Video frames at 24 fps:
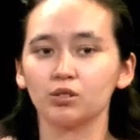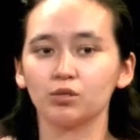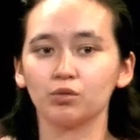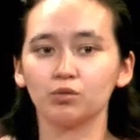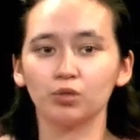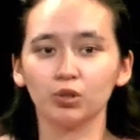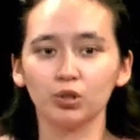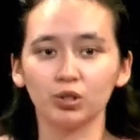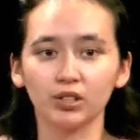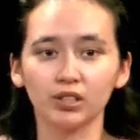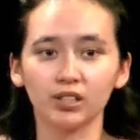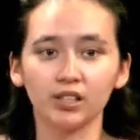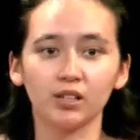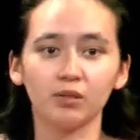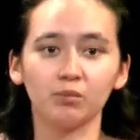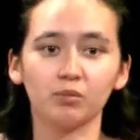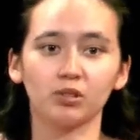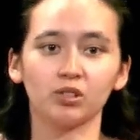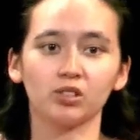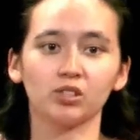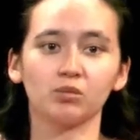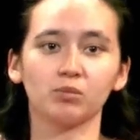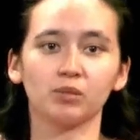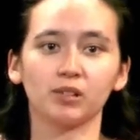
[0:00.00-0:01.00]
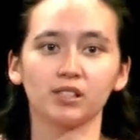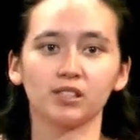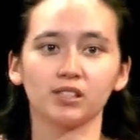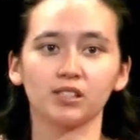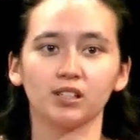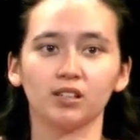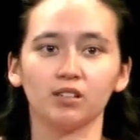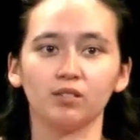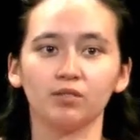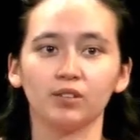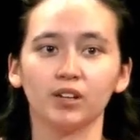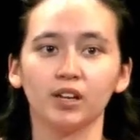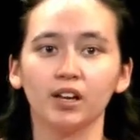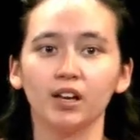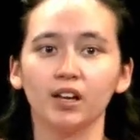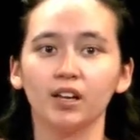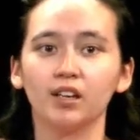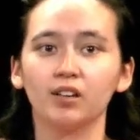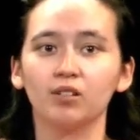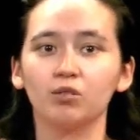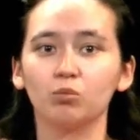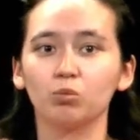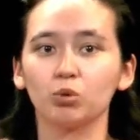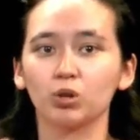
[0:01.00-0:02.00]
to fully immerse myself
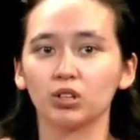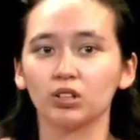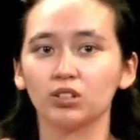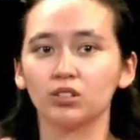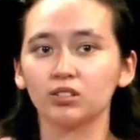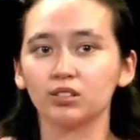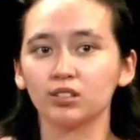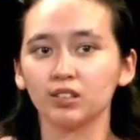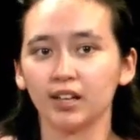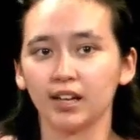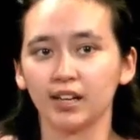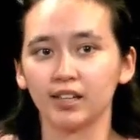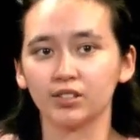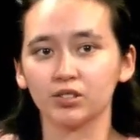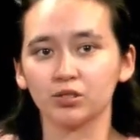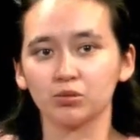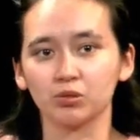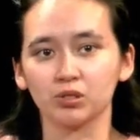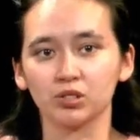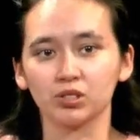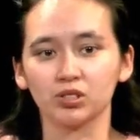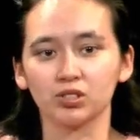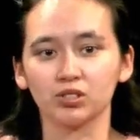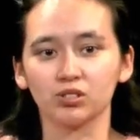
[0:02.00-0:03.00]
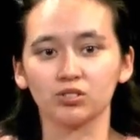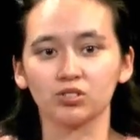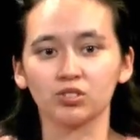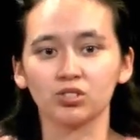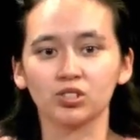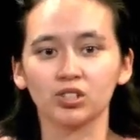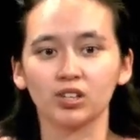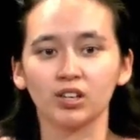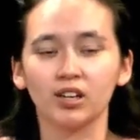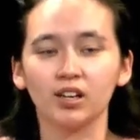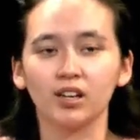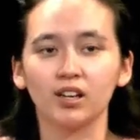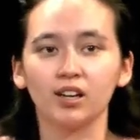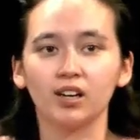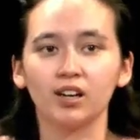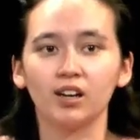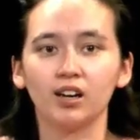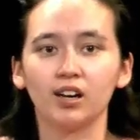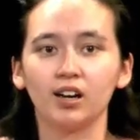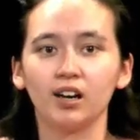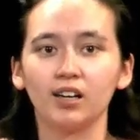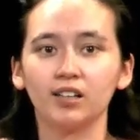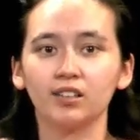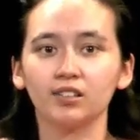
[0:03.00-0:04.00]
in world-class research.
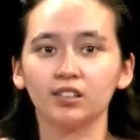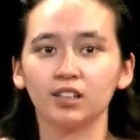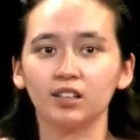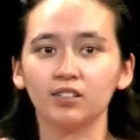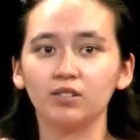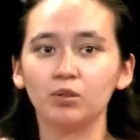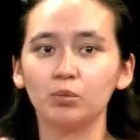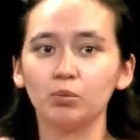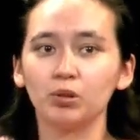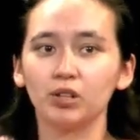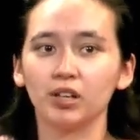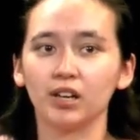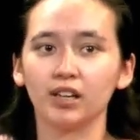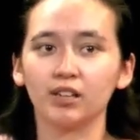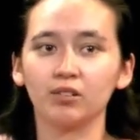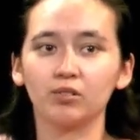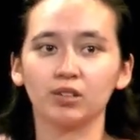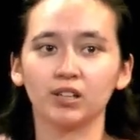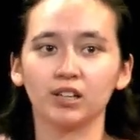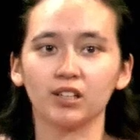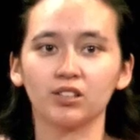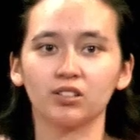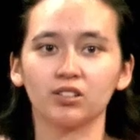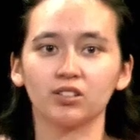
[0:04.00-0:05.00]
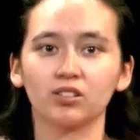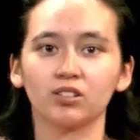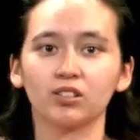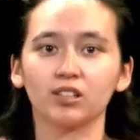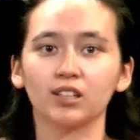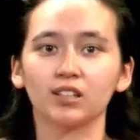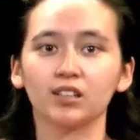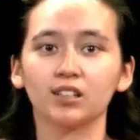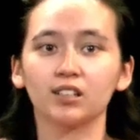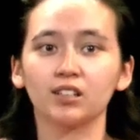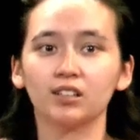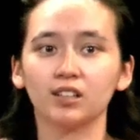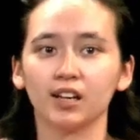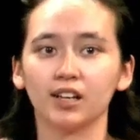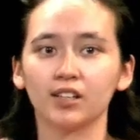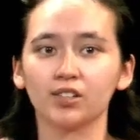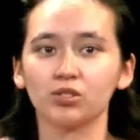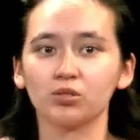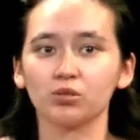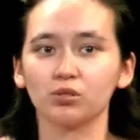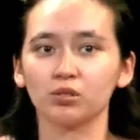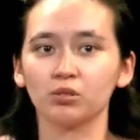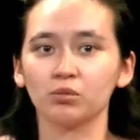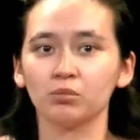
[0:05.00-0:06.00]
I love applying what I learned in the
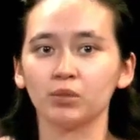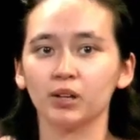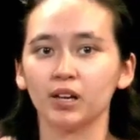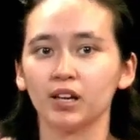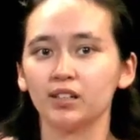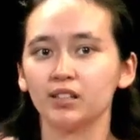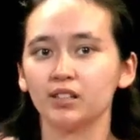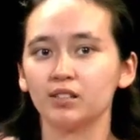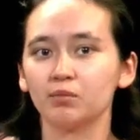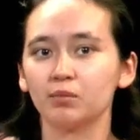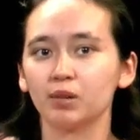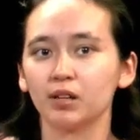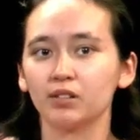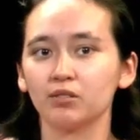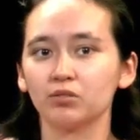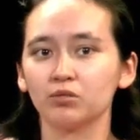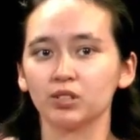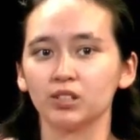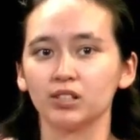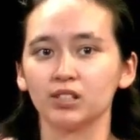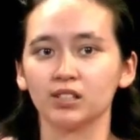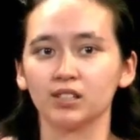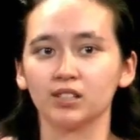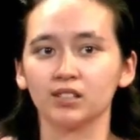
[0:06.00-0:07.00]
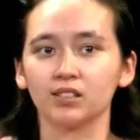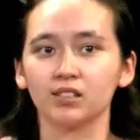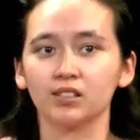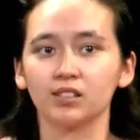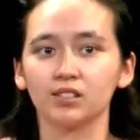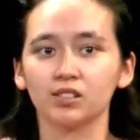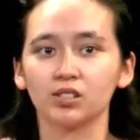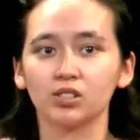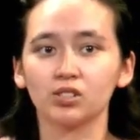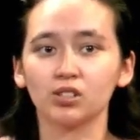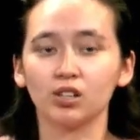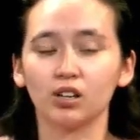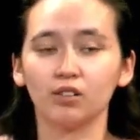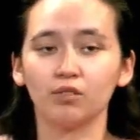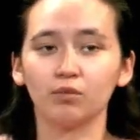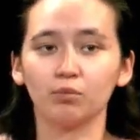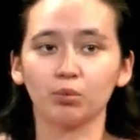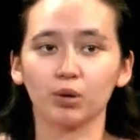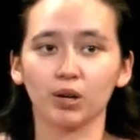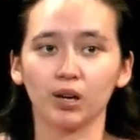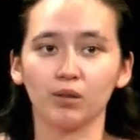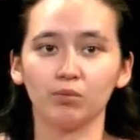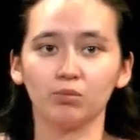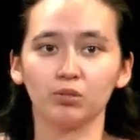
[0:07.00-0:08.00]
classroom and in my reading to
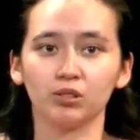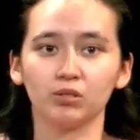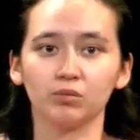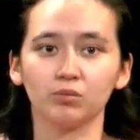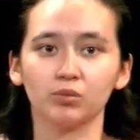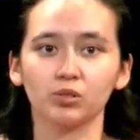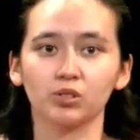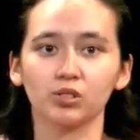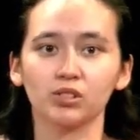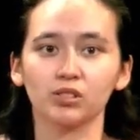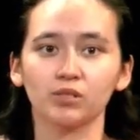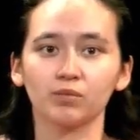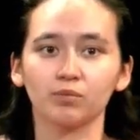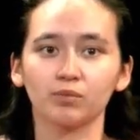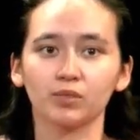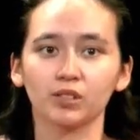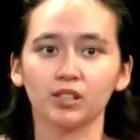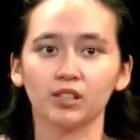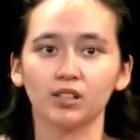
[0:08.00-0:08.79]
solve problems.